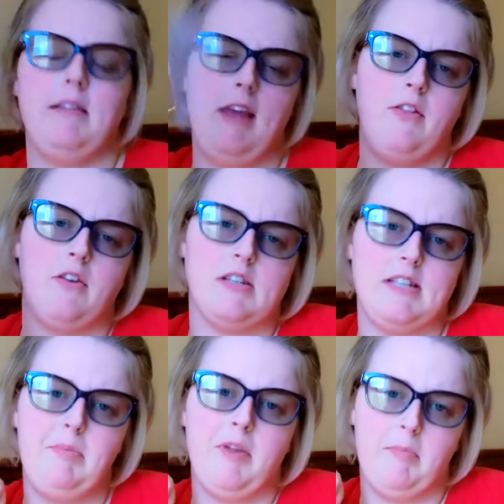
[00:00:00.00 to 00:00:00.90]
the other
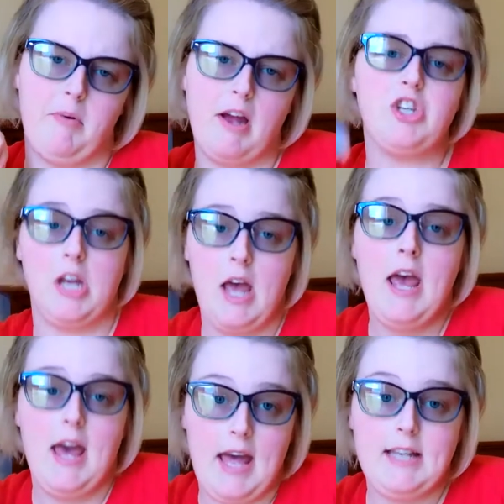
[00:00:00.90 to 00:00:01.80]
stippling brush
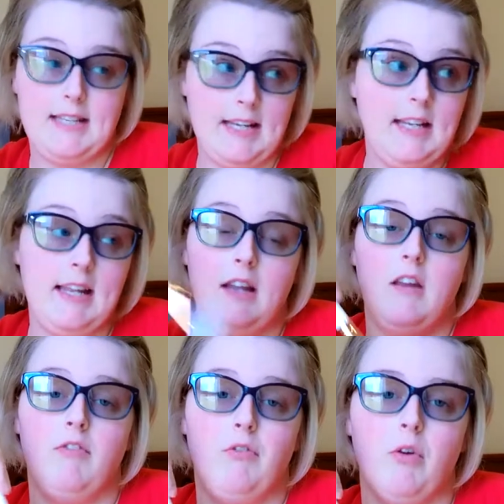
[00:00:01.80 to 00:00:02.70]
intended
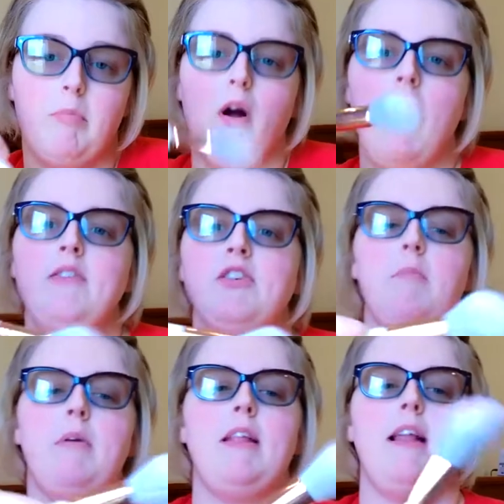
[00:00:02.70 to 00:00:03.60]
for bronzer,
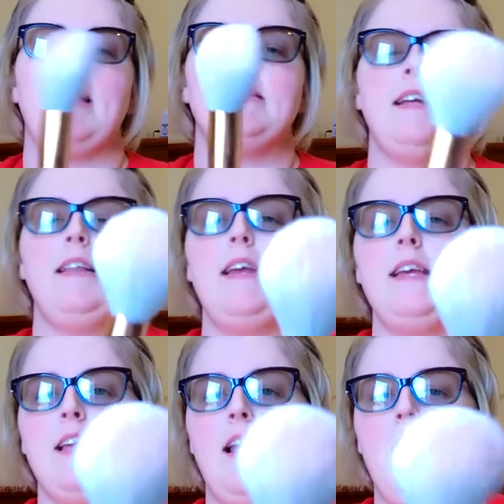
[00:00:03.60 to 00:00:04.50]
but then I seen
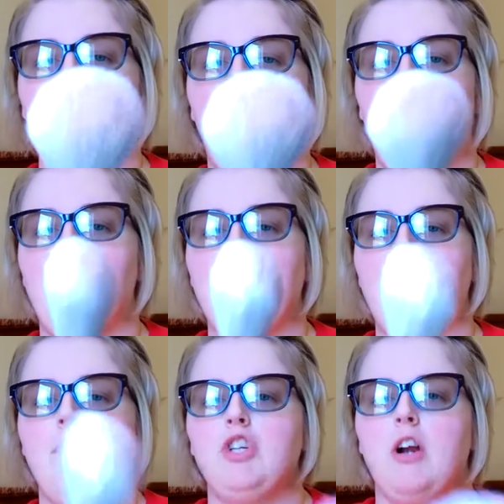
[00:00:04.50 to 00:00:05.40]
this and I thought I wanted to
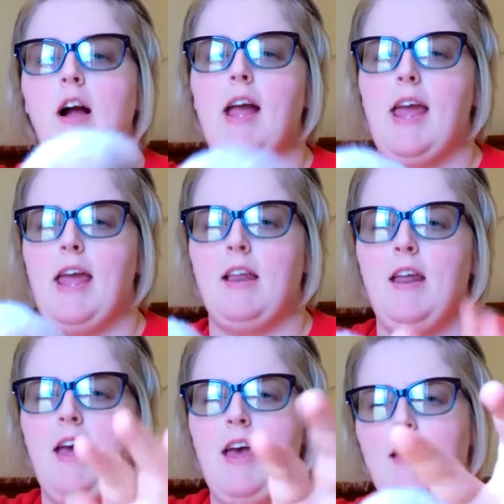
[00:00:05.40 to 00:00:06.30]
give it a try. And
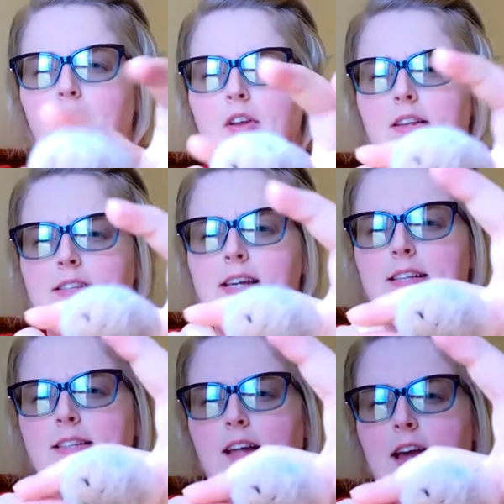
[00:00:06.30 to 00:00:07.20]
if you can see,
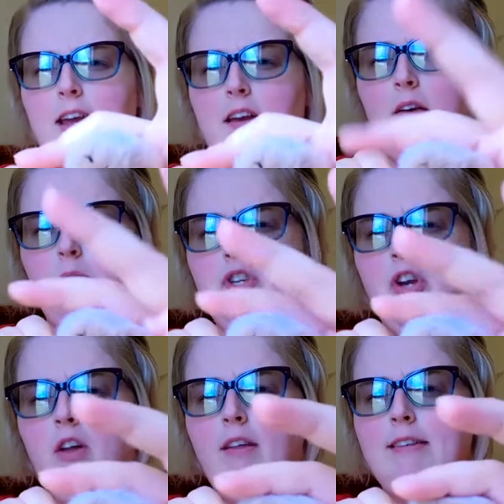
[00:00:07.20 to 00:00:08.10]
it's like, would you
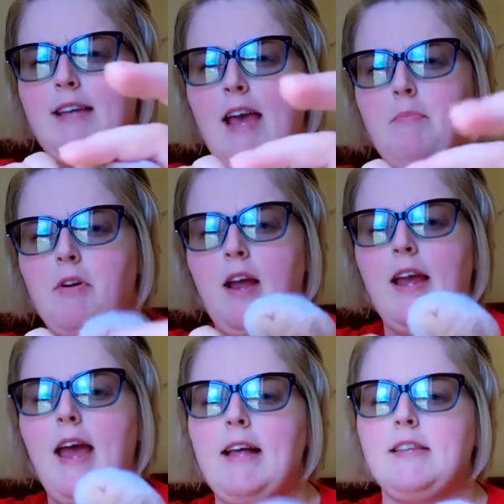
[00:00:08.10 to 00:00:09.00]
call that tapered, I
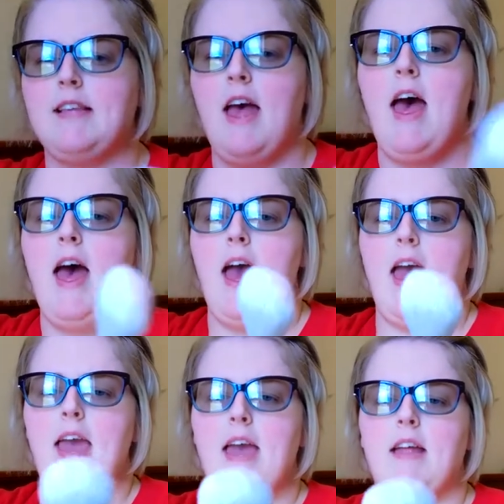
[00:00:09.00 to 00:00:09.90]
guess?
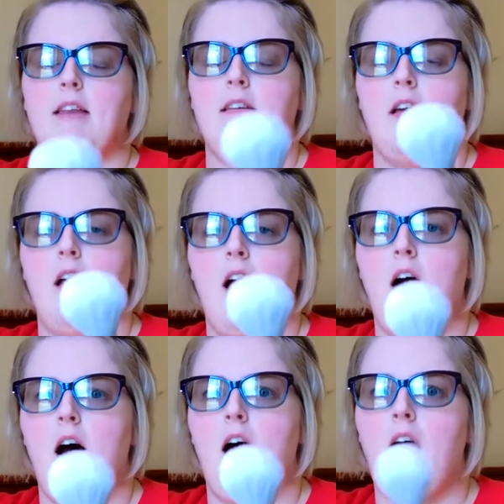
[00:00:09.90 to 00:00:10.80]
And
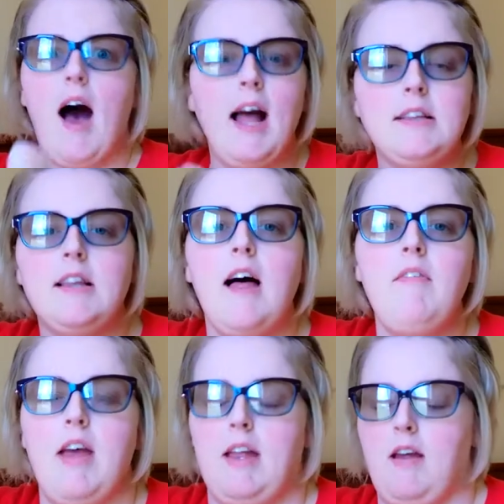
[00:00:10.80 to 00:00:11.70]
I love
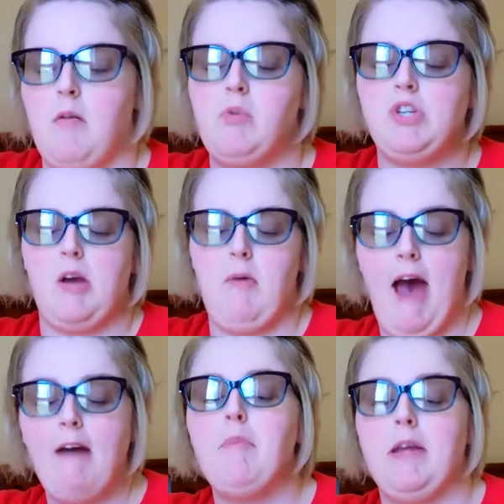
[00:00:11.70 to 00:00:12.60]
it, which I
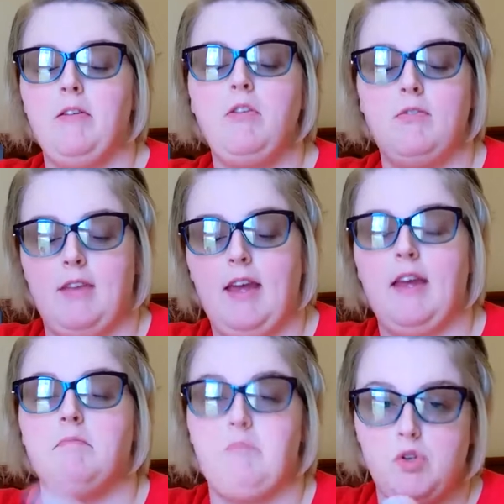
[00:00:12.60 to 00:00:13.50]
have been using
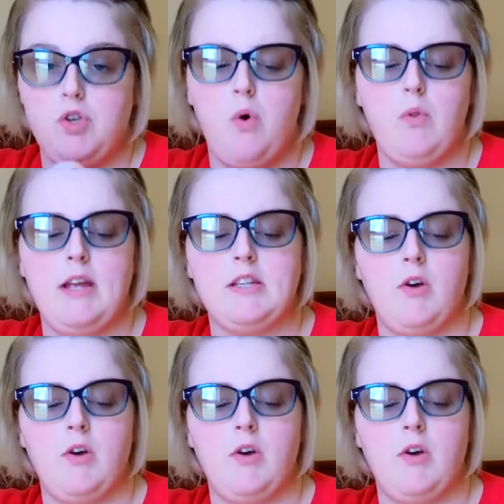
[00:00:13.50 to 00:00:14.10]
it solely so